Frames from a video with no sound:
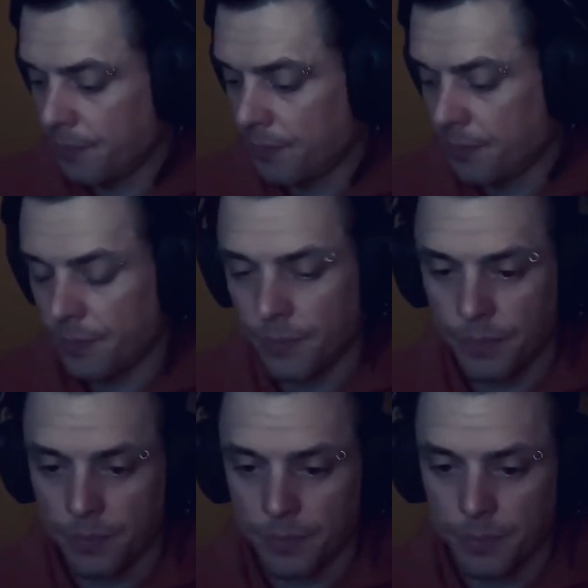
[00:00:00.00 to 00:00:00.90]

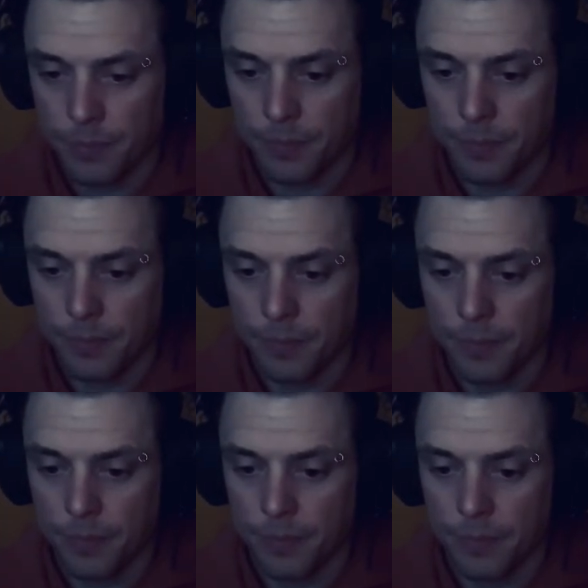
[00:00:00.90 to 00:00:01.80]

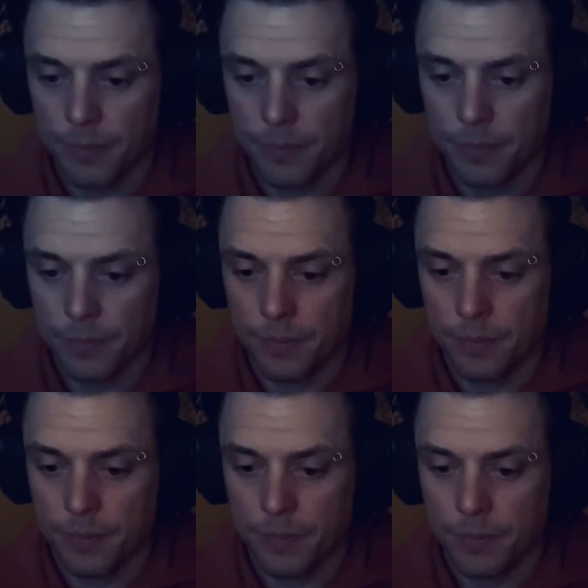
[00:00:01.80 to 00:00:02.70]

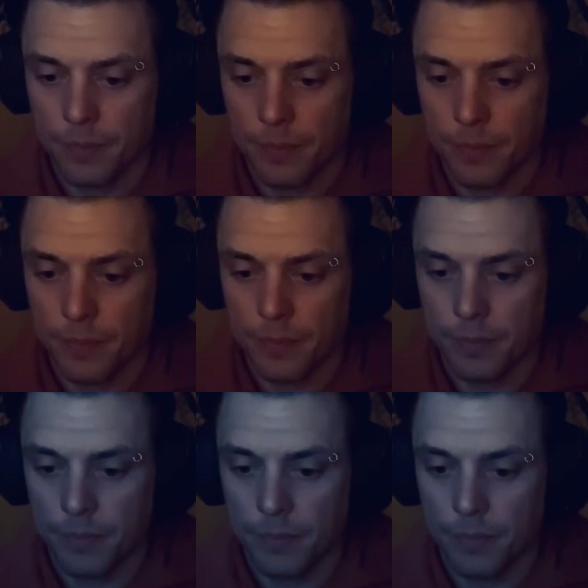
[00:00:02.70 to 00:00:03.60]

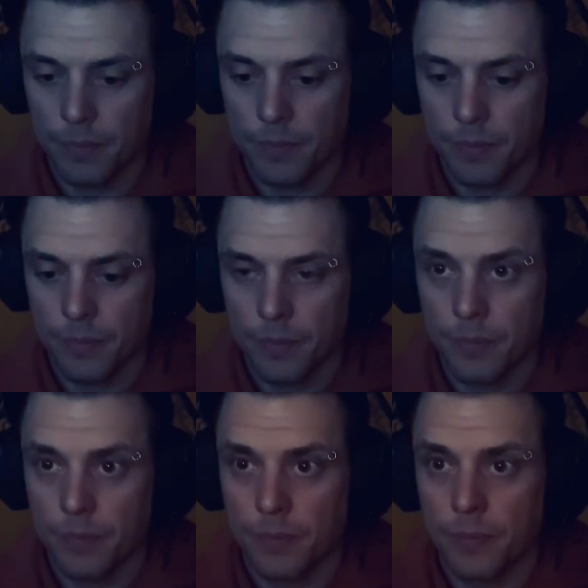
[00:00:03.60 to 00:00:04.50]

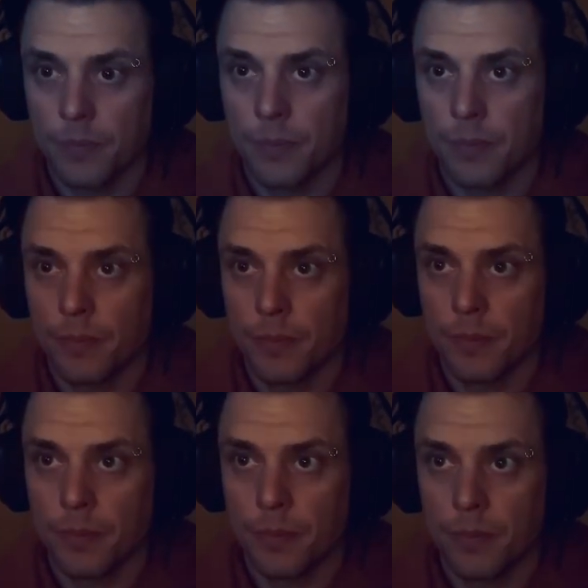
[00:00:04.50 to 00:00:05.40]

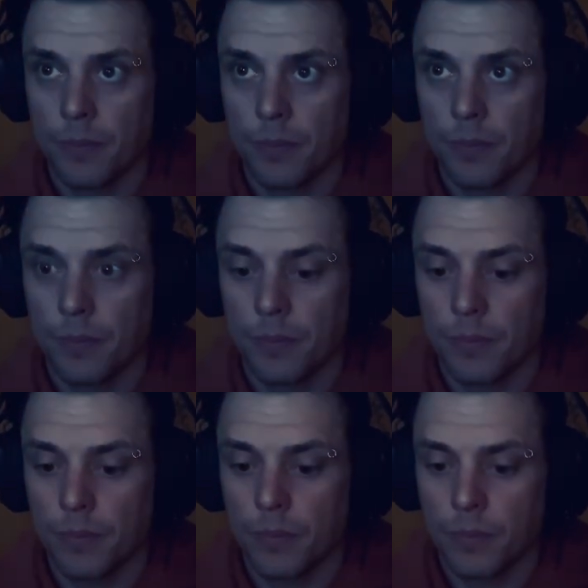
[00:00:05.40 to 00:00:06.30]

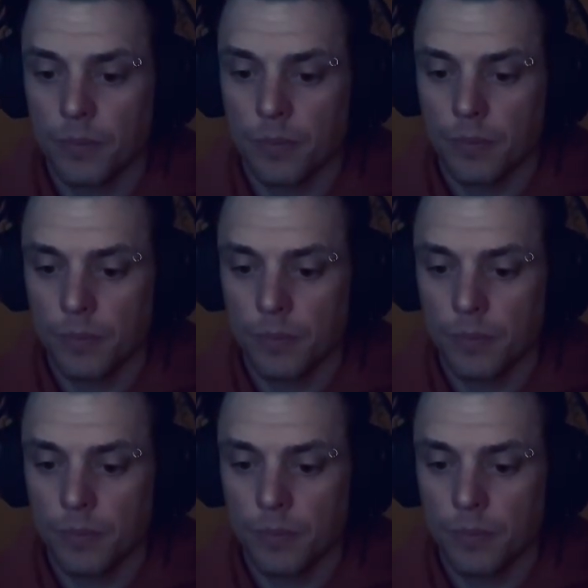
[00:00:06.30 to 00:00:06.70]
Nothing is said.